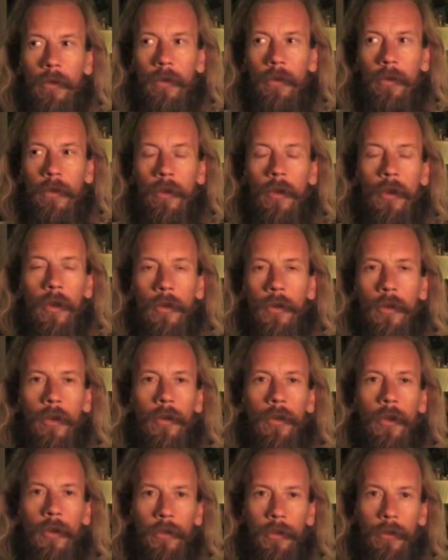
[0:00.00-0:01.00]
You're no
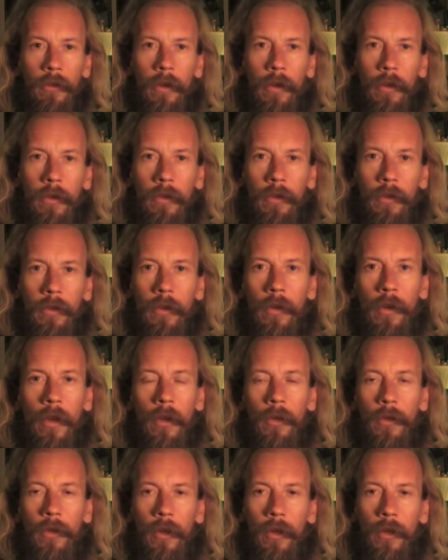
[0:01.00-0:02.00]
good on your own. You're
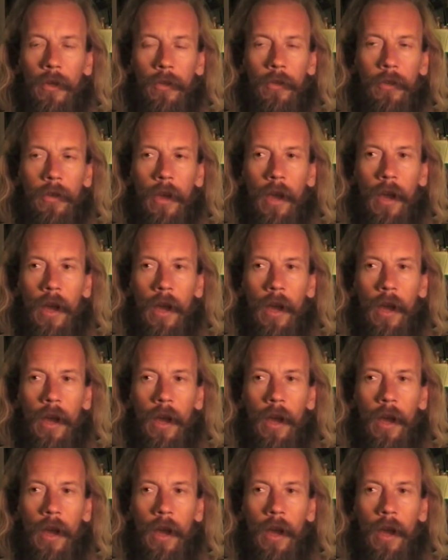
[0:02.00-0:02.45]
no good